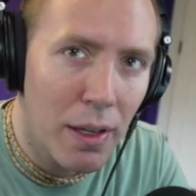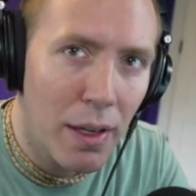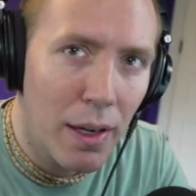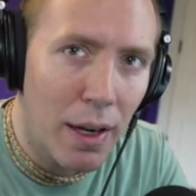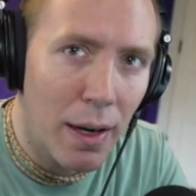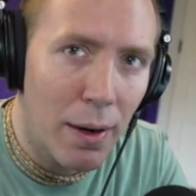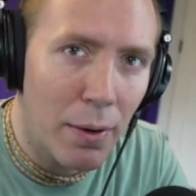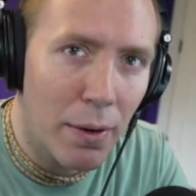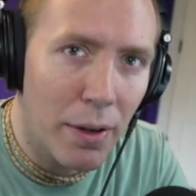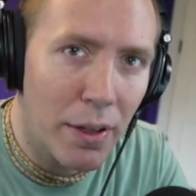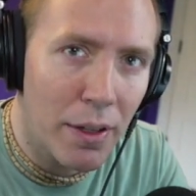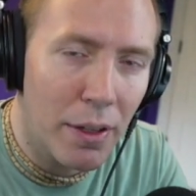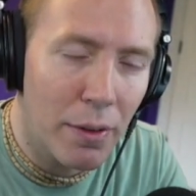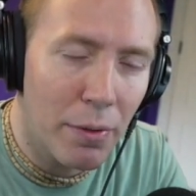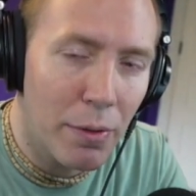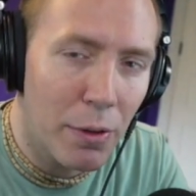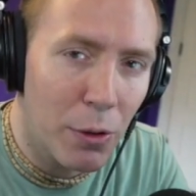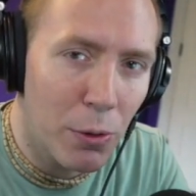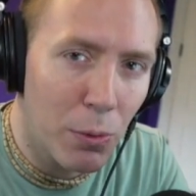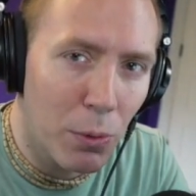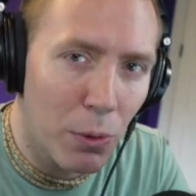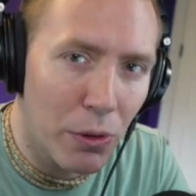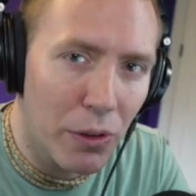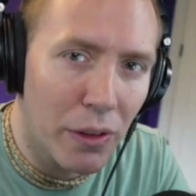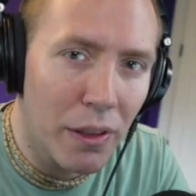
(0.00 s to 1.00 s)
our
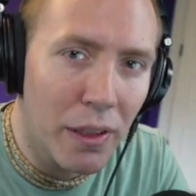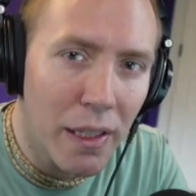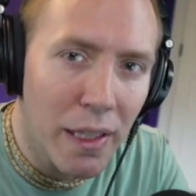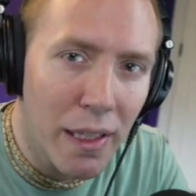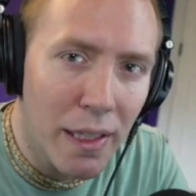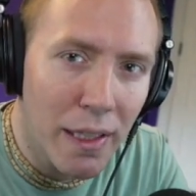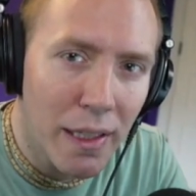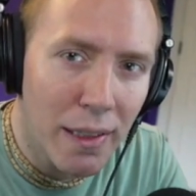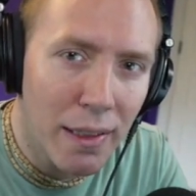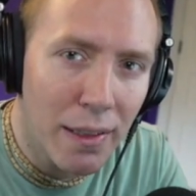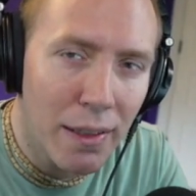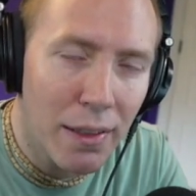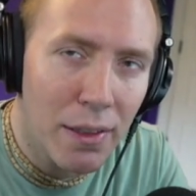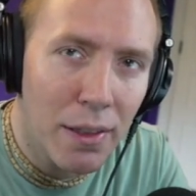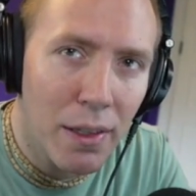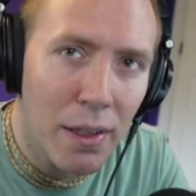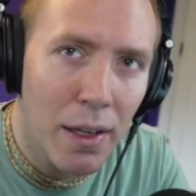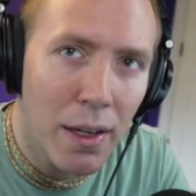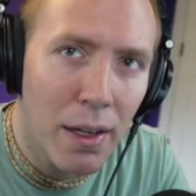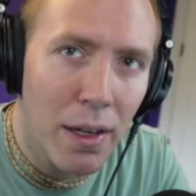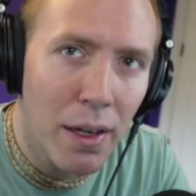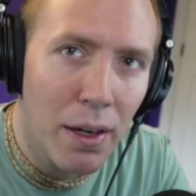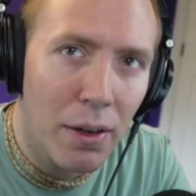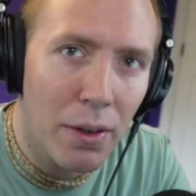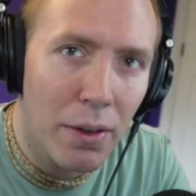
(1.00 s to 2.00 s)
individual needs,
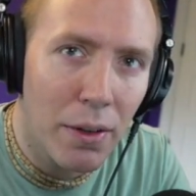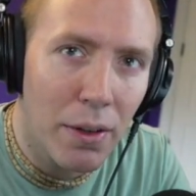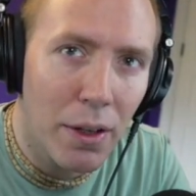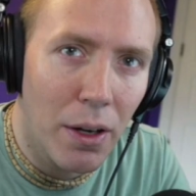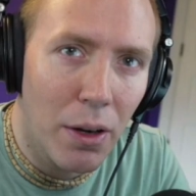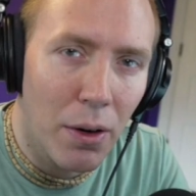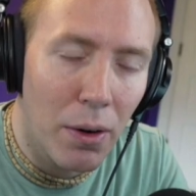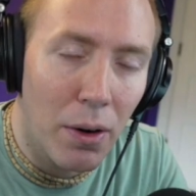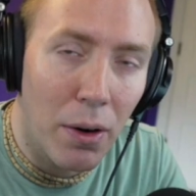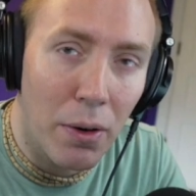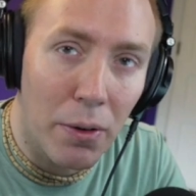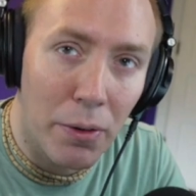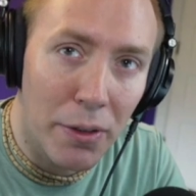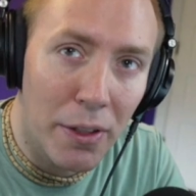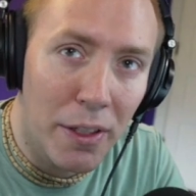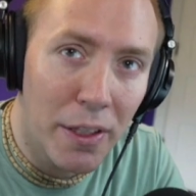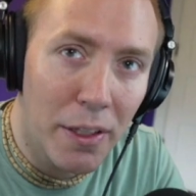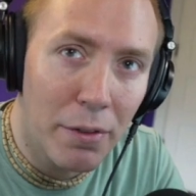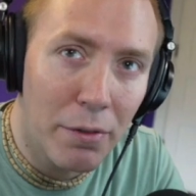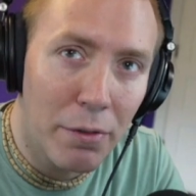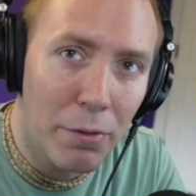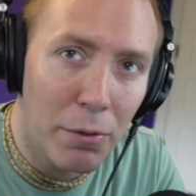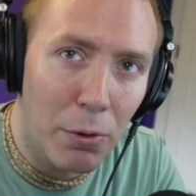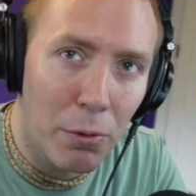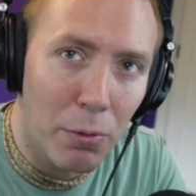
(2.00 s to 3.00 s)
our, our, our,
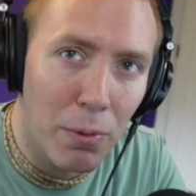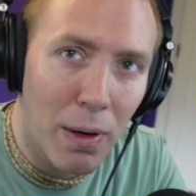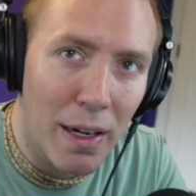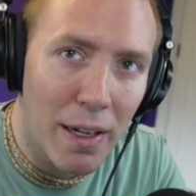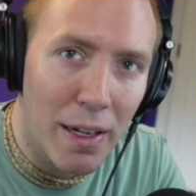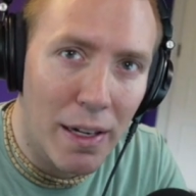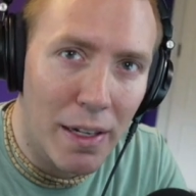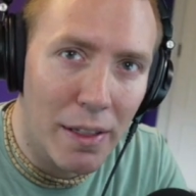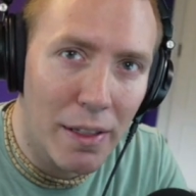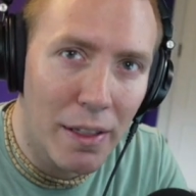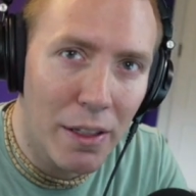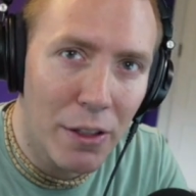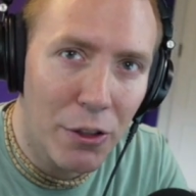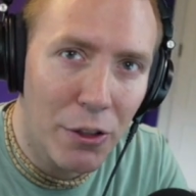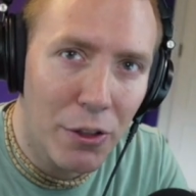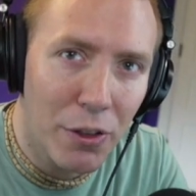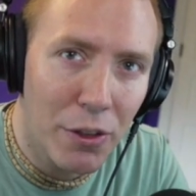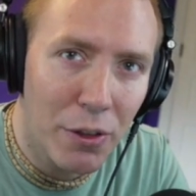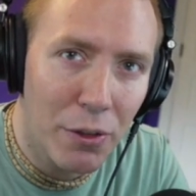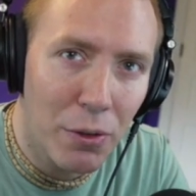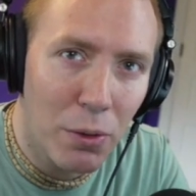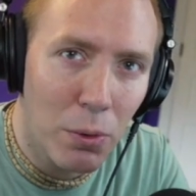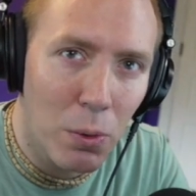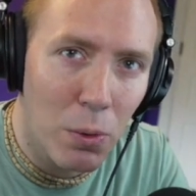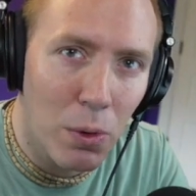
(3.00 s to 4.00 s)
need for
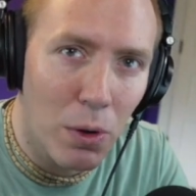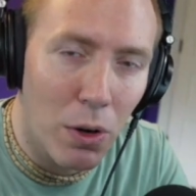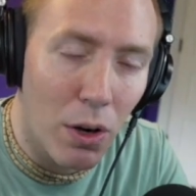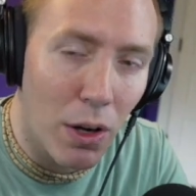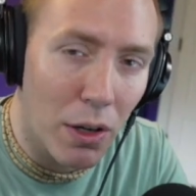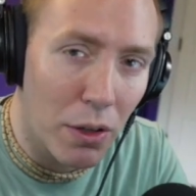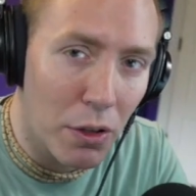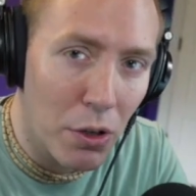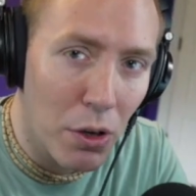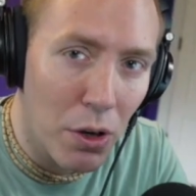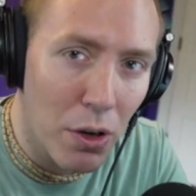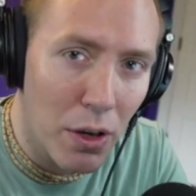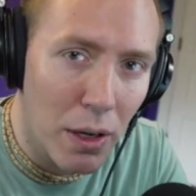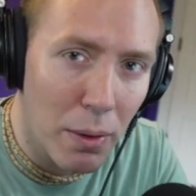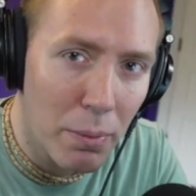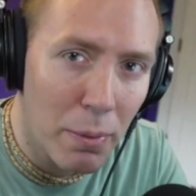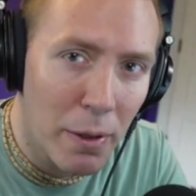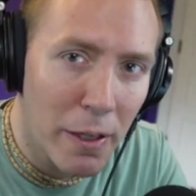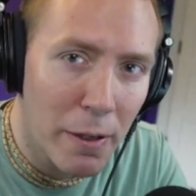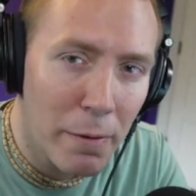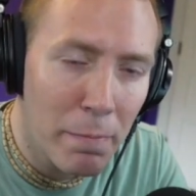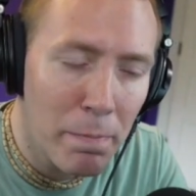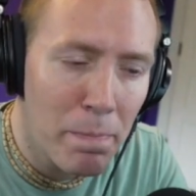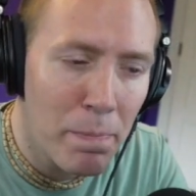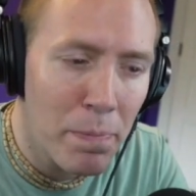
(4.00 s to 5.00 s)
recognition or
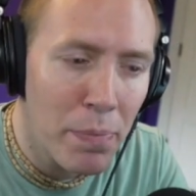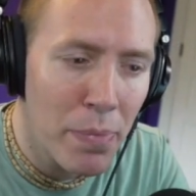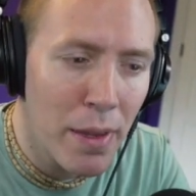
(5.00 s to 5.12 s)
autonomy,